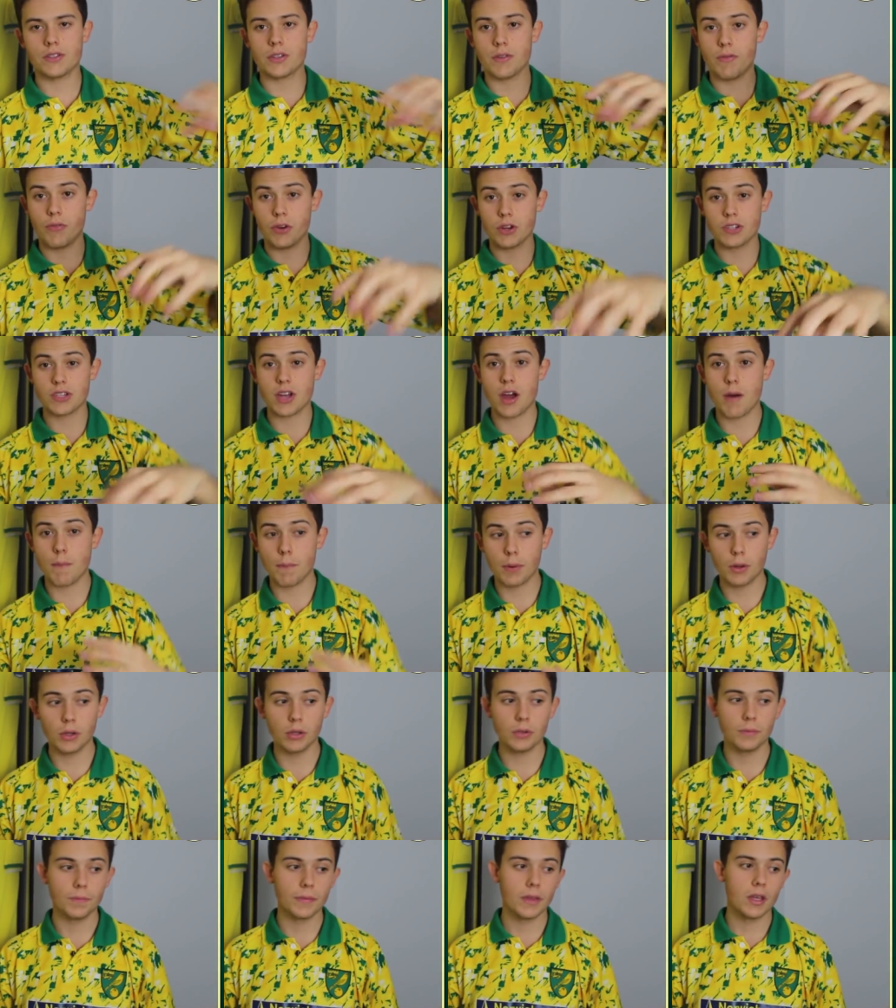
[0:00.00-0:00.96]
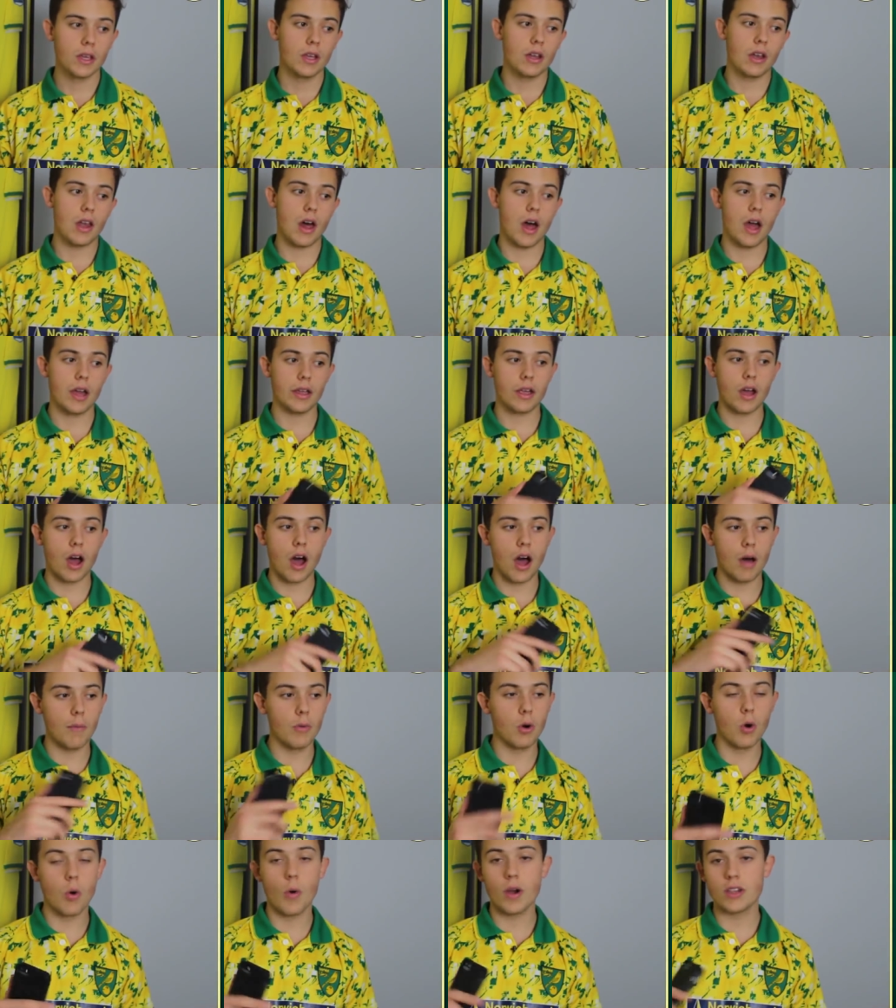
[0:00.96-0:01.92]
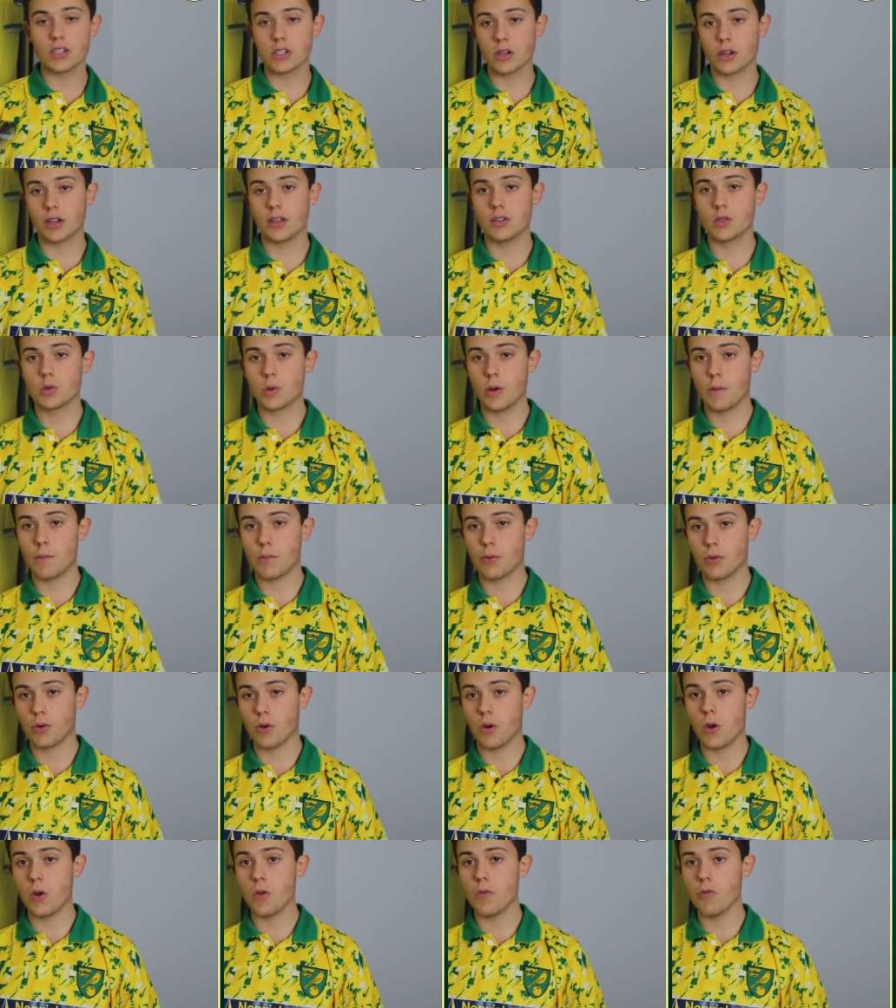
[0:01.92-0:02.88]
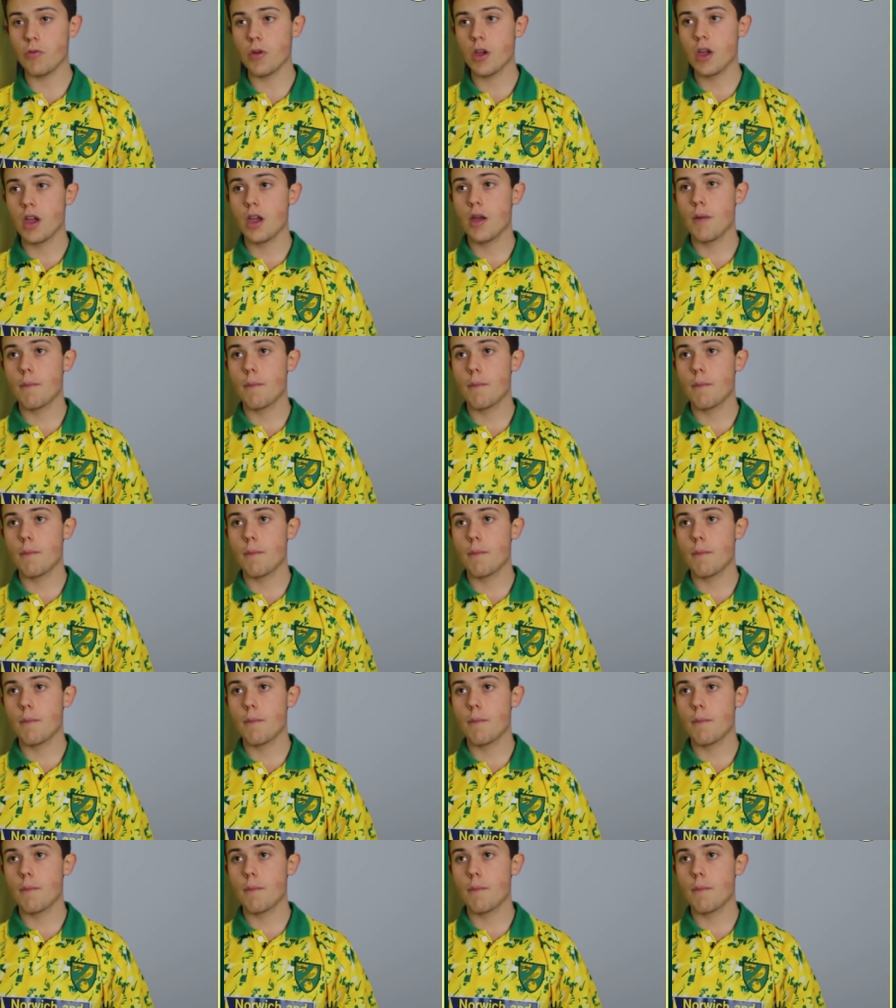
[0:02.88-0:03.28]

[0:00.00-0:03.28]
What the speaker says: So for example, like I'm always looking to improve,